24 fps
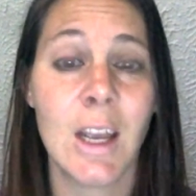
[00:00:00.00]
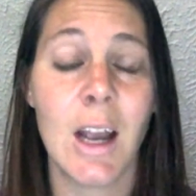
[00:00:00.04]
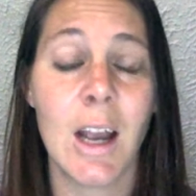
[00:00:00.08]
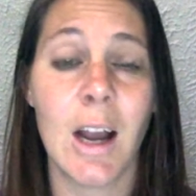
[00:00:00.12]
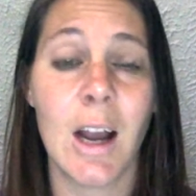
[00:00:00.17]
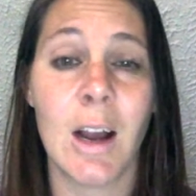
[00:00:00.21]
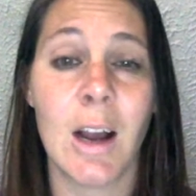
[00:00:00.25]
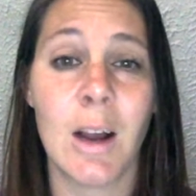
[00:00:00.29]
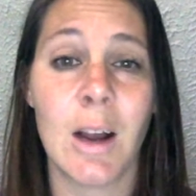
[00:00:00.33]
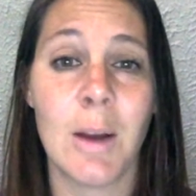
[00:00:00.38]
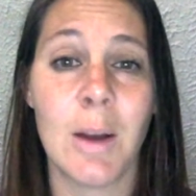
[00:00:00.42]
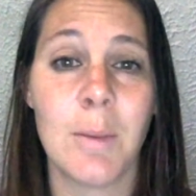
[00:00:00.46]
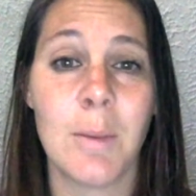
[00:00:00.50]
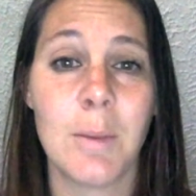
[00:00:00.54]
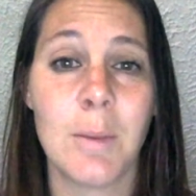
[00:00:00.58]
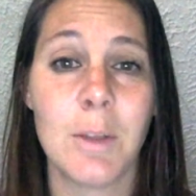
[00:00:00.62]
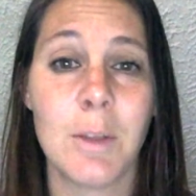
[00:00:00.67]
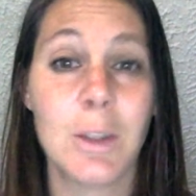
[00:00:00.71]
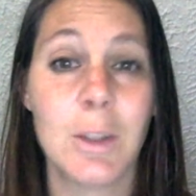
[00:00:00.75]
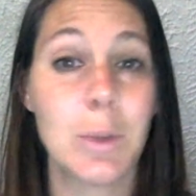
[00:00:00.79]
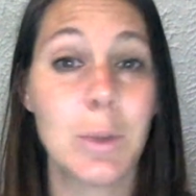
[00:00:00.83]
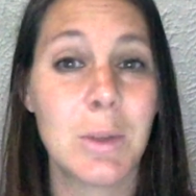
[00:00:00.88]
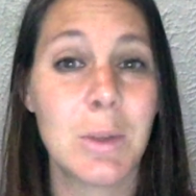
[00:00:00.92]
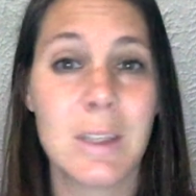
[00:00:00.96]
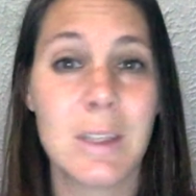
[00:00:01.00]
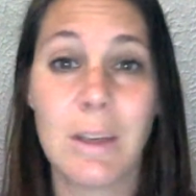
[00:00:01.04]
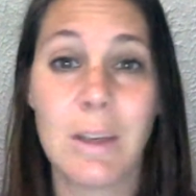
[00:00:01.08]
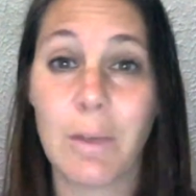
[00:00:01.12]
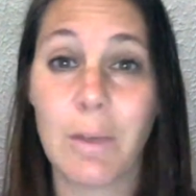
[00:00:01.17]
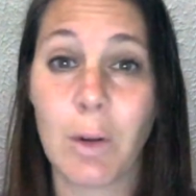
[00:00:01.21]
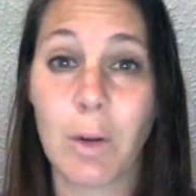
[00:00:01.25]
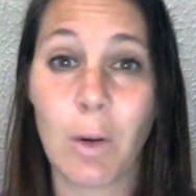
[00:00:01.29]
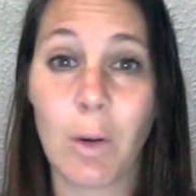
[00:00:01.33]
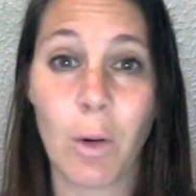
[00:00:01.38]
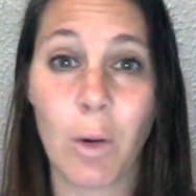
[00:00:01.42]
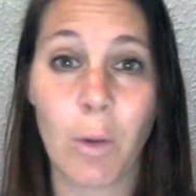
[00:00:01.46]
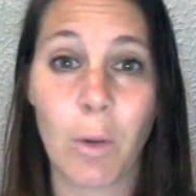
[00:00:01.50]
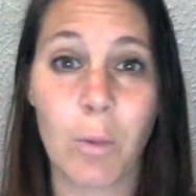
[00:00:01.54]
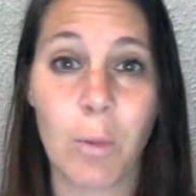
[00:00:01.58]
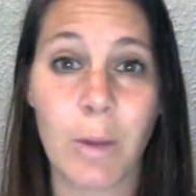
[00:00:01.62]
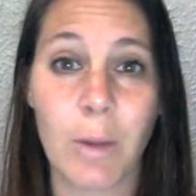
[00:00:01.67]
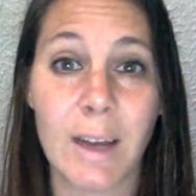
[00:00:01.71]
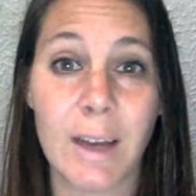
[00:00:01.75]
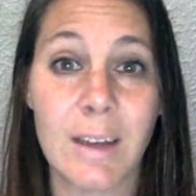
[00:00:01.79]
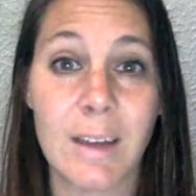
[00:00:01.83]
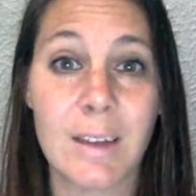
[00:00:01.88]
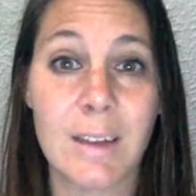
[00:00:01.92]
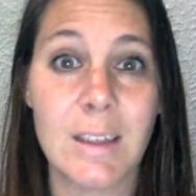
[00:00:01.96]
to a difficult
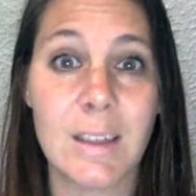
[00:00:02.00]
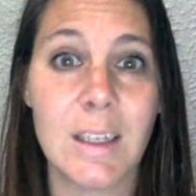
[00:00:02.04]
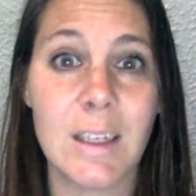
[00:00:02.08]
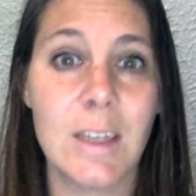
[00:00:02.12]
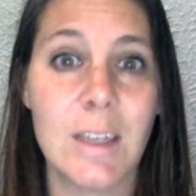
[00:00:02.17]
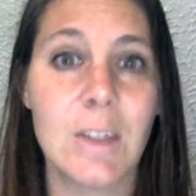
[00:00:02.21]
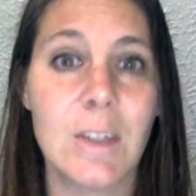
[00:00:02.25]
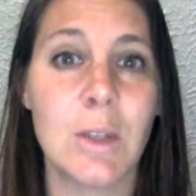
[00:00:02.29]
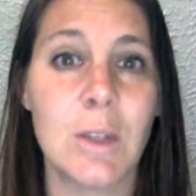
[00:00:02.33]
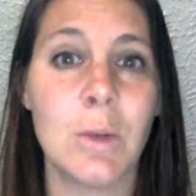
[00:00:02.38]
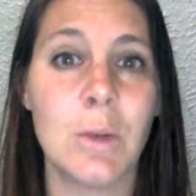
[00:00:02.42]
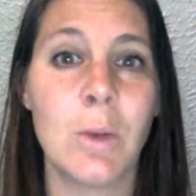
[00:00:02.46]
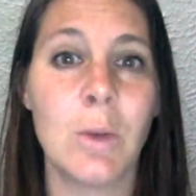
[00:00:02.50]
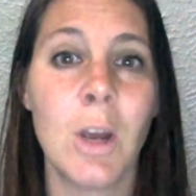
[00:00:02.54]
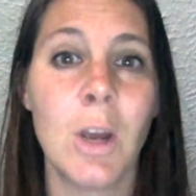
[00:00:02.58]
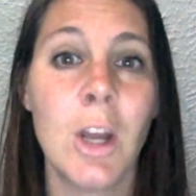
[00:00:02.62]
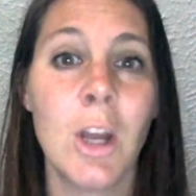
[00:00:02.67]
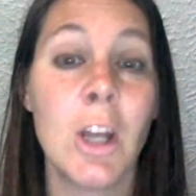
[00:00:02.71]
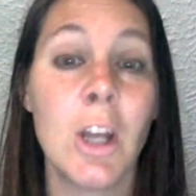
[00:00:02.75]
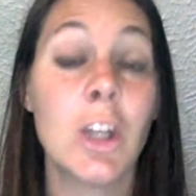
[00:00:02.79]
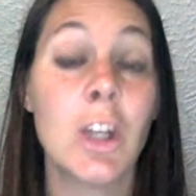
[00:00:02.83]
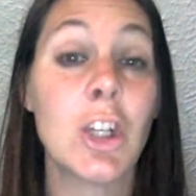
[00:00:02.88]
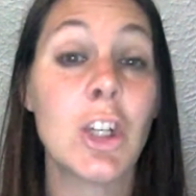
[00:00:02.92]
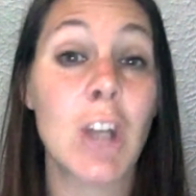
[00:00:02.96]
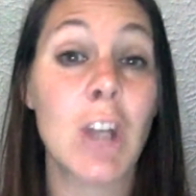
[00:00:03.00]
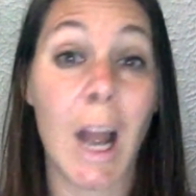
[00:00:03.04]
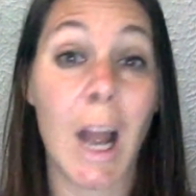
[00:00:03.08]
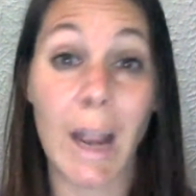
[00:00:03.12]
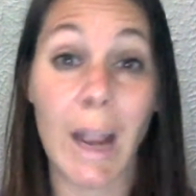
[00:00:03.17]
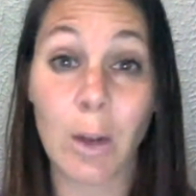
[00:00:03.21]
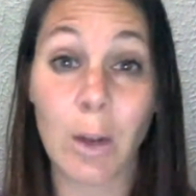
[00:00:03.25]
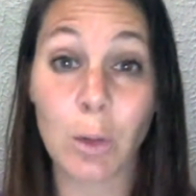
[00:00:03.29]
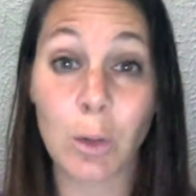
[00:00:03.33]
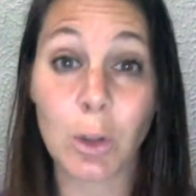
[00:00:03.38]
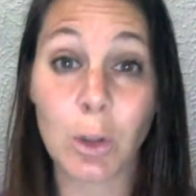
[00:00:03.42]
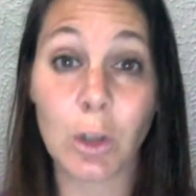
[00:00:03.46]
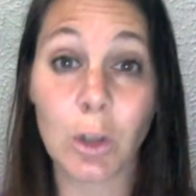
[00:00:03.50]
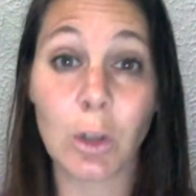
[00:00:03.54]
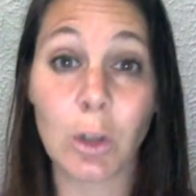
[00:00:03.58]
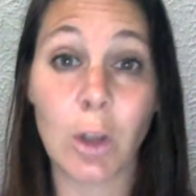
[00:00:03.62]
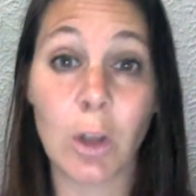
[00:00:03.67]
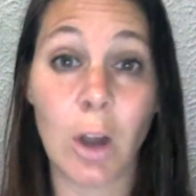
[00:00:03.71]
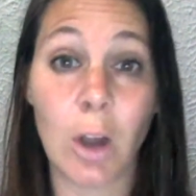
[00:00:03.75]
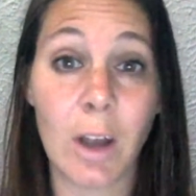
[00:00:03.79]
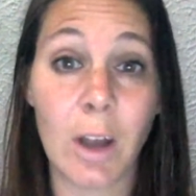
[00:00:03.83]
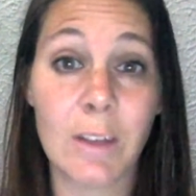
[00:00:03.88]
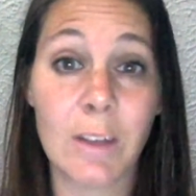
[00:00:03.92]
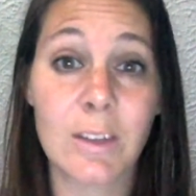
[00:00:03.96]
pregnancy, to child
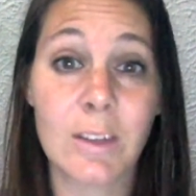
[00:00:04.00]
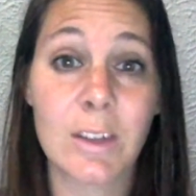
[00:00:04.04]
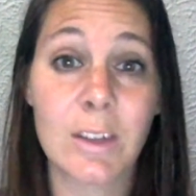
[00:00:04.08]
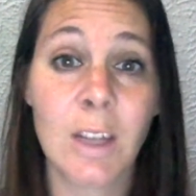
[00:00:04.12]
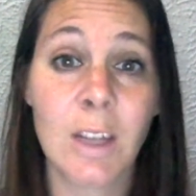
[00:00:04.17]
loss